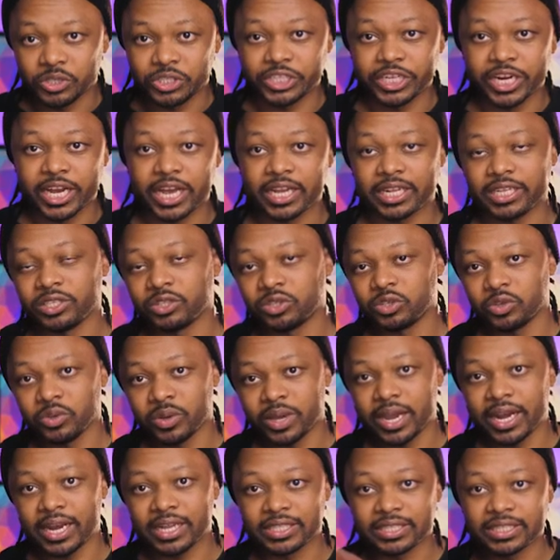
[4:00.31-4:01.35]
chat, so you're
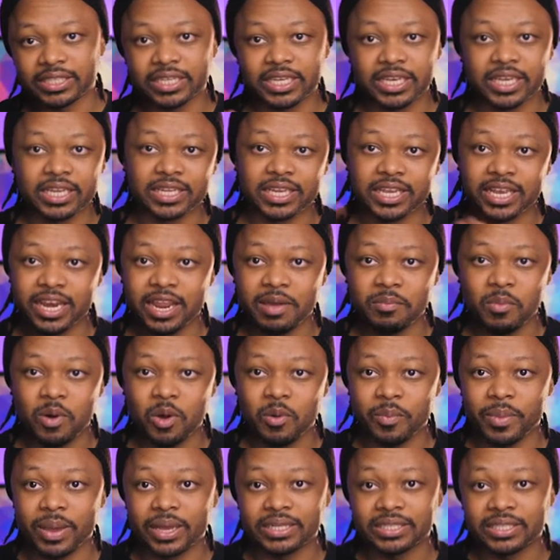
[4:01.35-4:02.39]
gonna see it in a
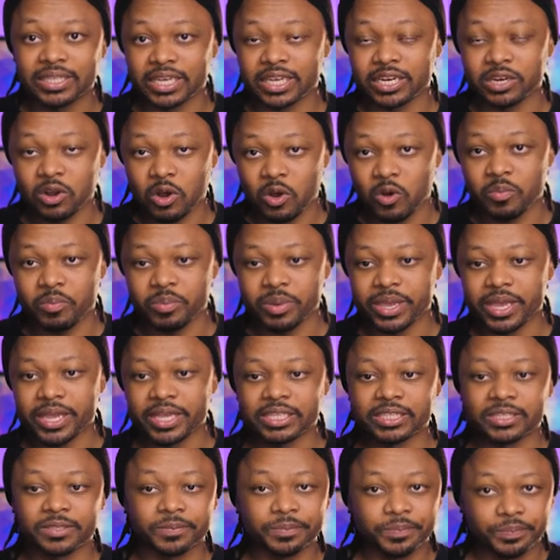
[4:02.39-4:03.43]
moment in O B
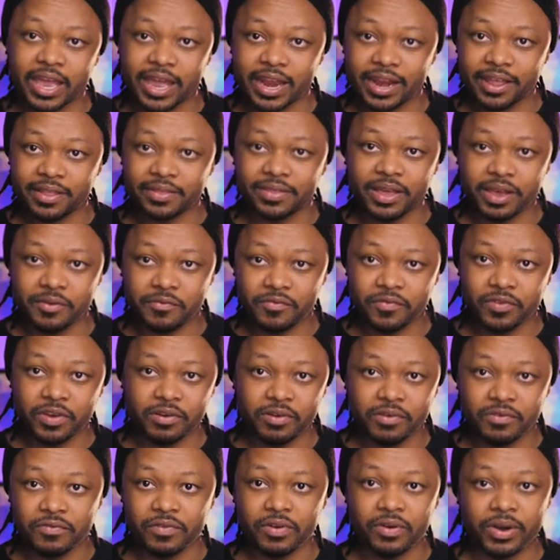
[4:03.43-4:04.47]
S. Another
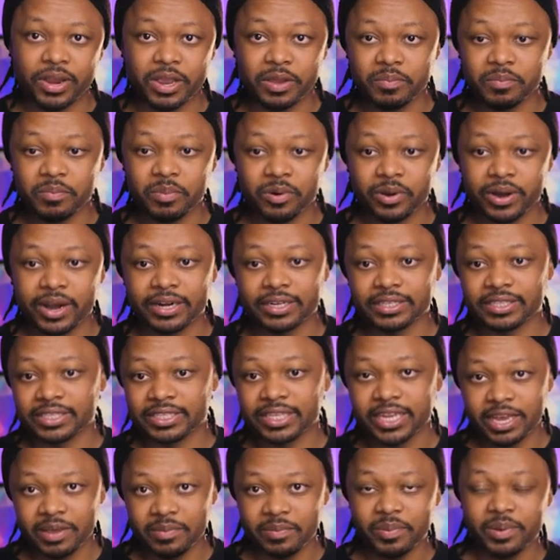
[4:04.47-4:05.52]
very very important
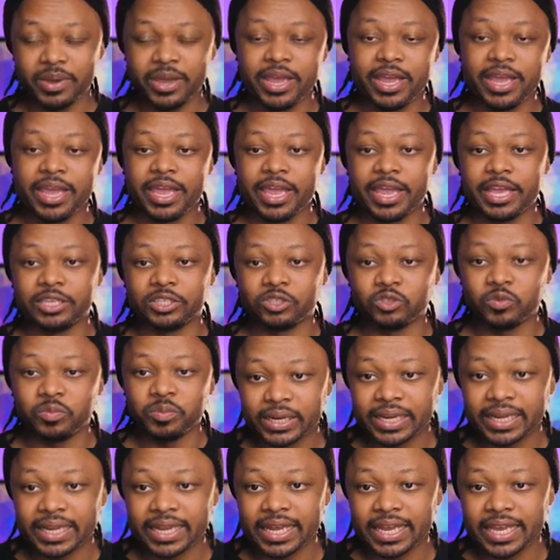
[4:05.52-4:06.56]
step is to
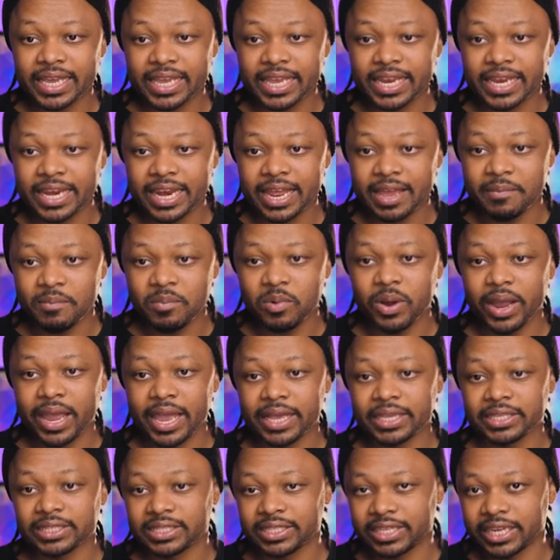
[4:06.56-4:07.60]
click enable
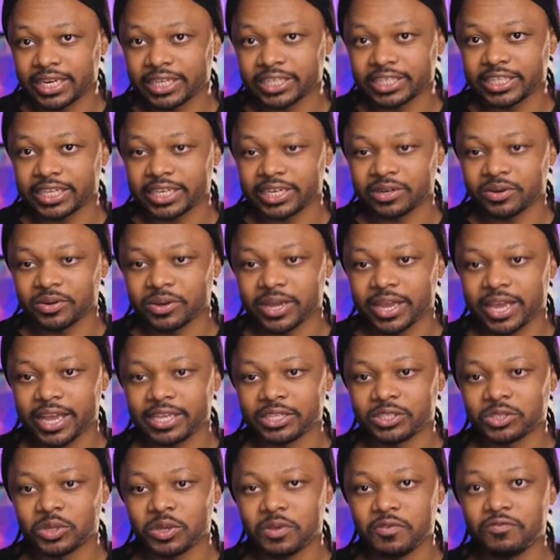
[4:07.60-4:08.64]
extension, okay?
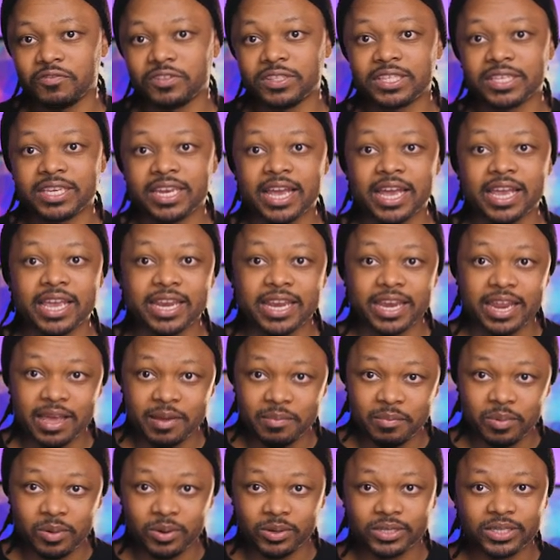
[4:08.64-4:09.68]
So if it's not
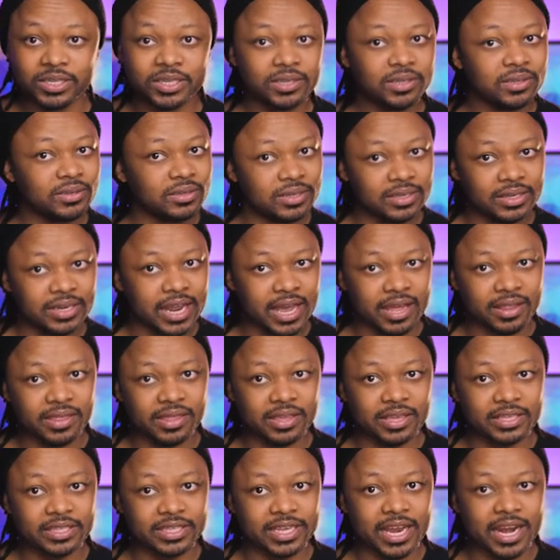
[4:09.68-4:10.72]
enabled,
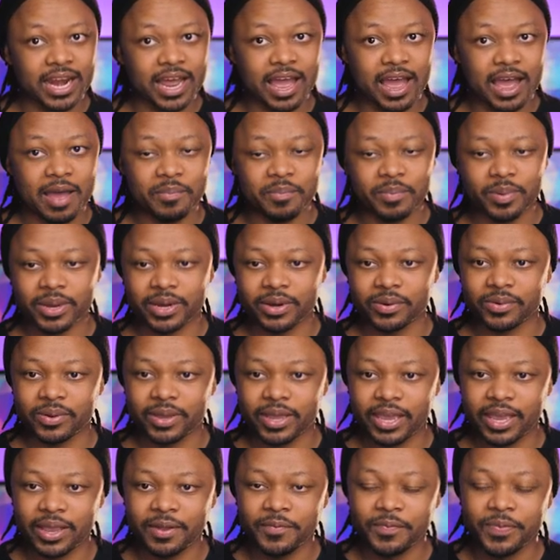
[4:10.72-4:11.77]
nothing's gonna happen,
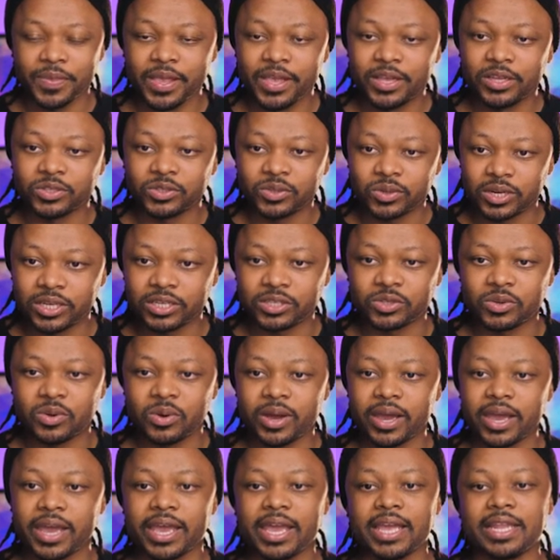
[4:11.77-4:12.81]
okay? So let's go
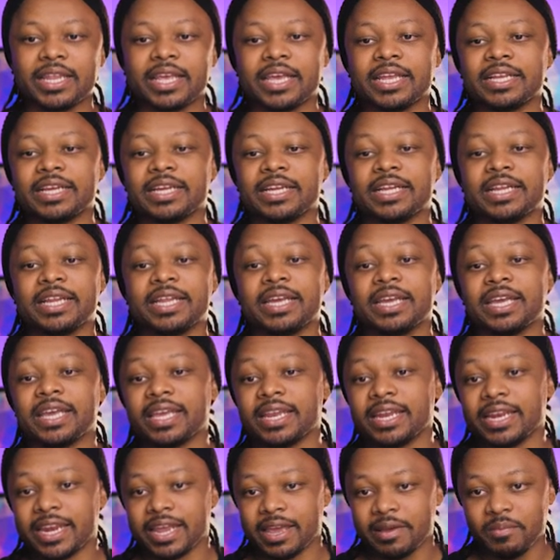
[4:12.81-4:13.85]
ahead and click
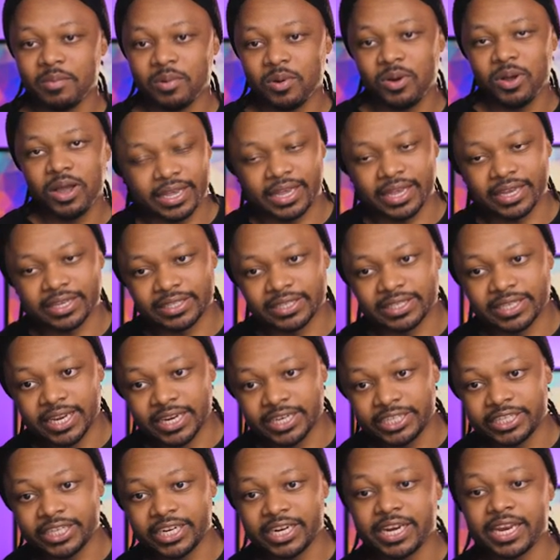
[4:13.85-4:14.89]
enable
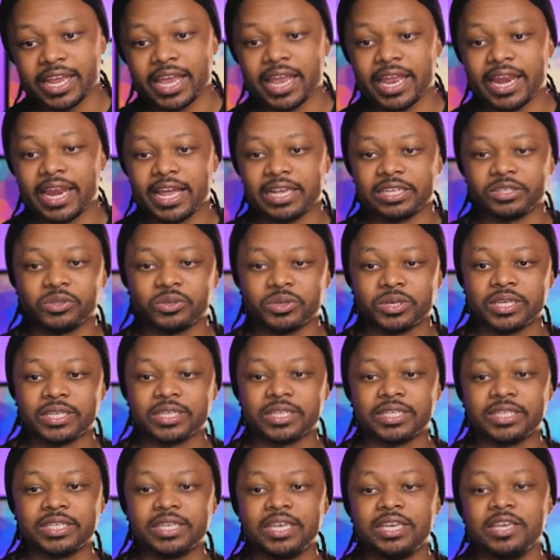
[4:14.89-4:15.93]
extension, and as you can
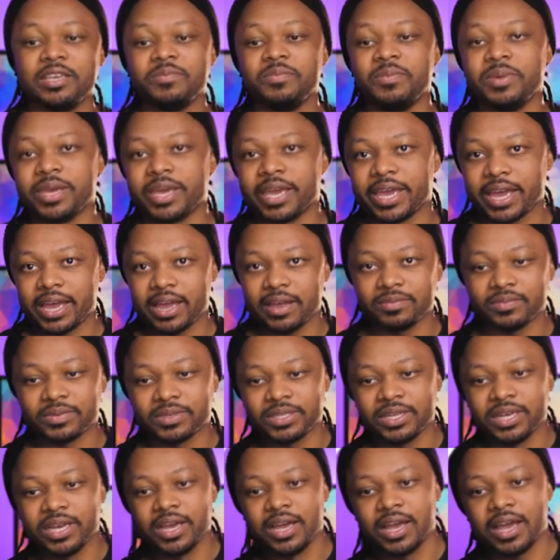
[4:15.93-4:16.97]
see, it
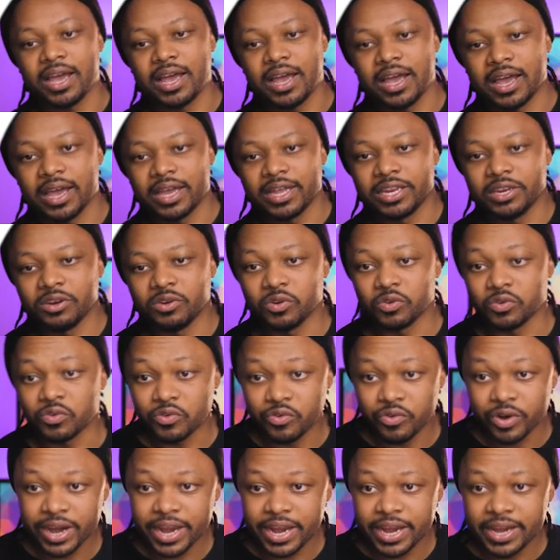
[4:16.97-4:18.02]
becomes uh, a little
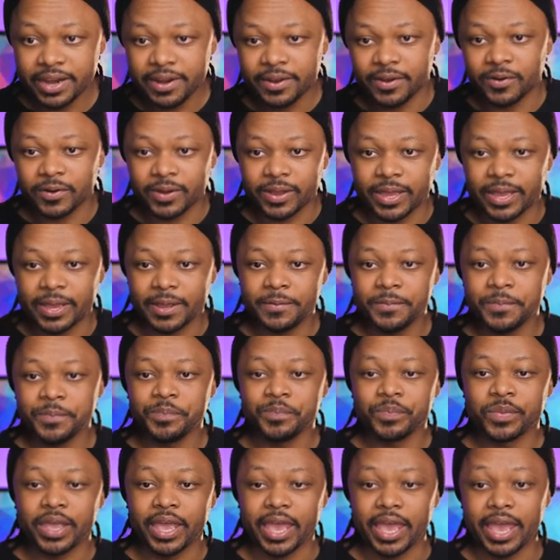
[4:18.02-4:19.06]
green, okay?
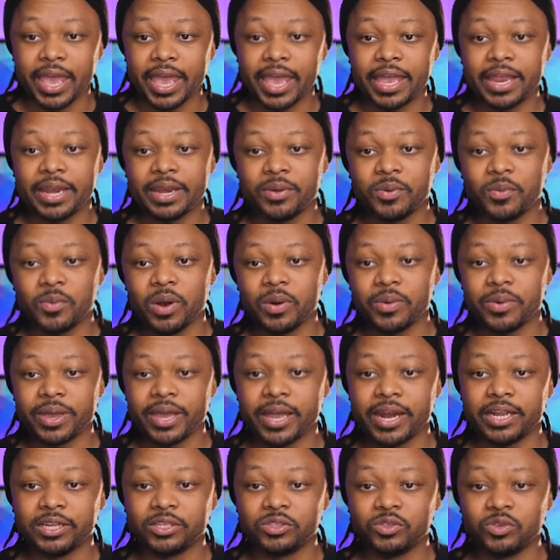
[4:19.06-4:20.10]
And what we're
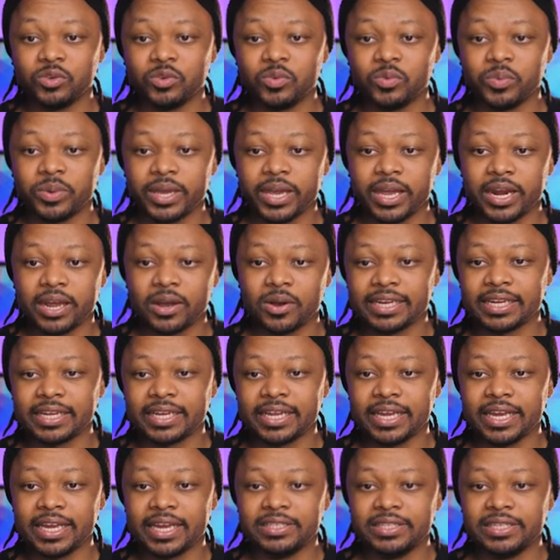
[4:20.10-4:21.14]
gonna do, we're gonna
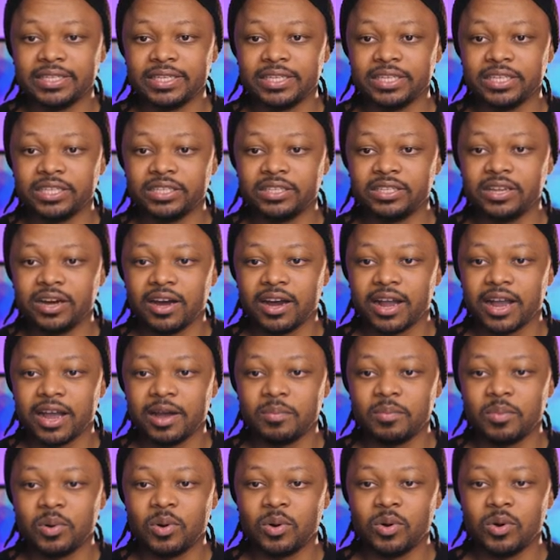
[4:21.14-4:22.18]
click the
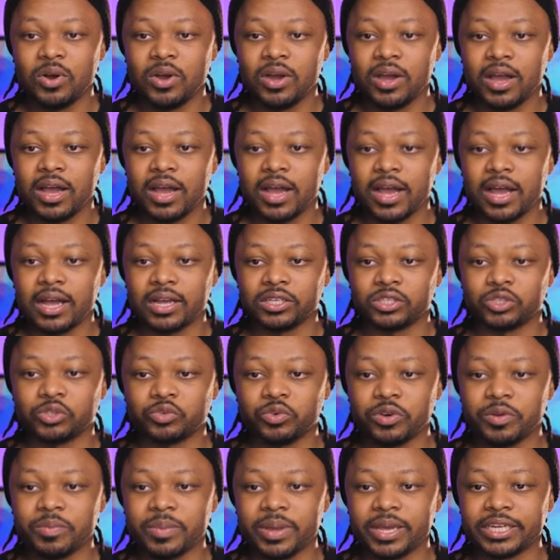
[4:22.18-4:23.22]
dockable uh,
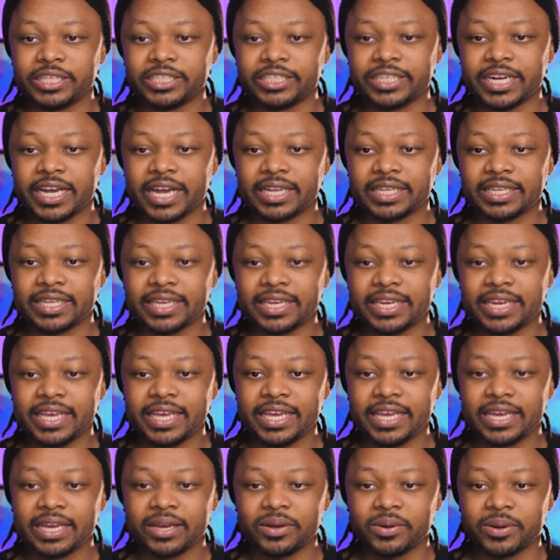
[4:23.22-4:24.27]
streaming chat link,